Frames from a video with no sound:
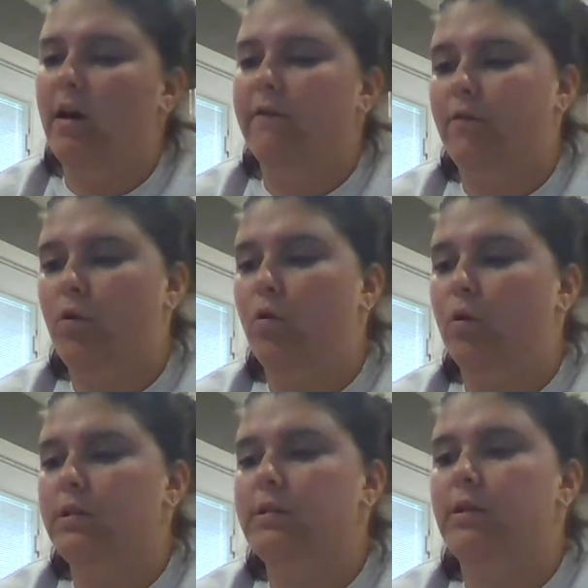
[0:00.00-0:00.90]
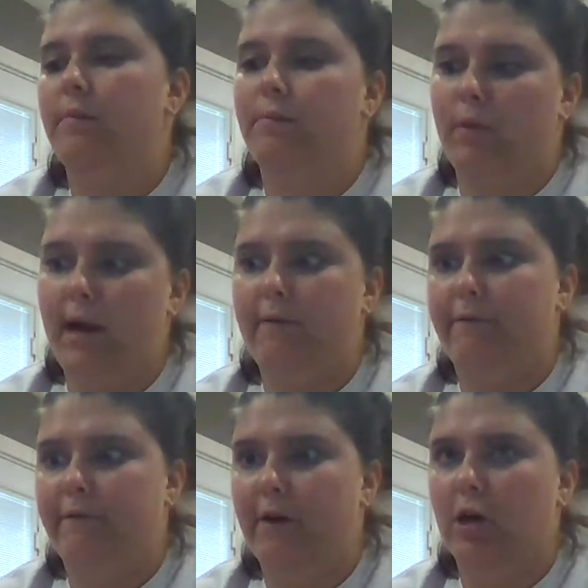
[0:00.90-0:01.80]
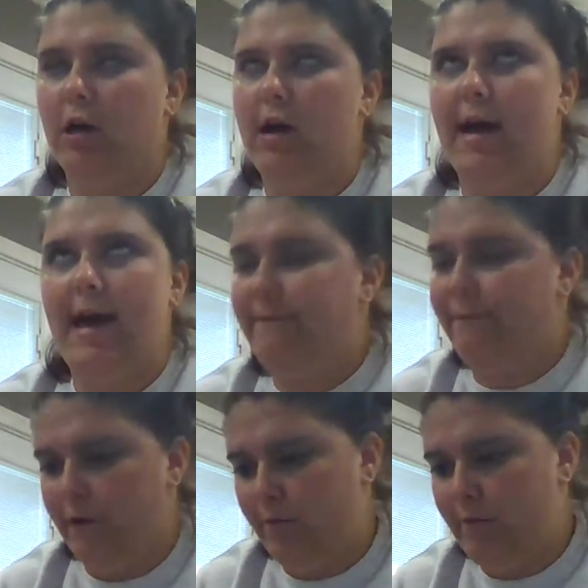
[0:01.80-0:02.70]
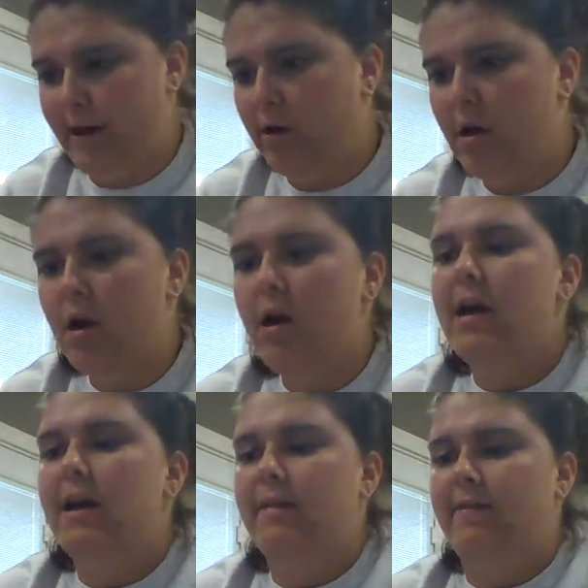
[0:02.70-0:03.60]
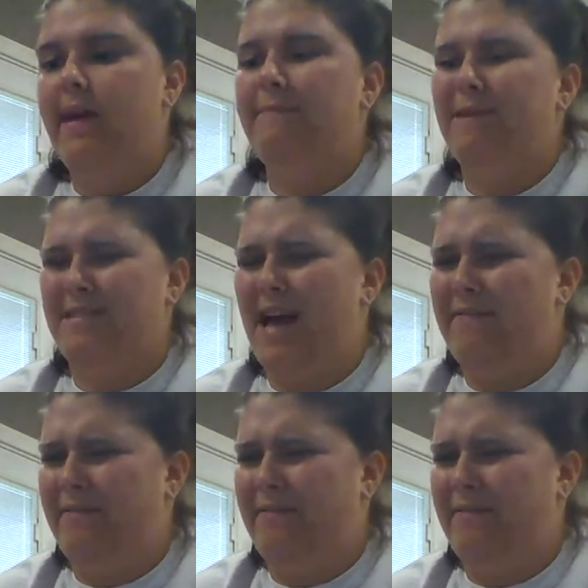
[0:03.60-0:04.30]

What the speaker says: of coarse brown fur everywhere. "They must have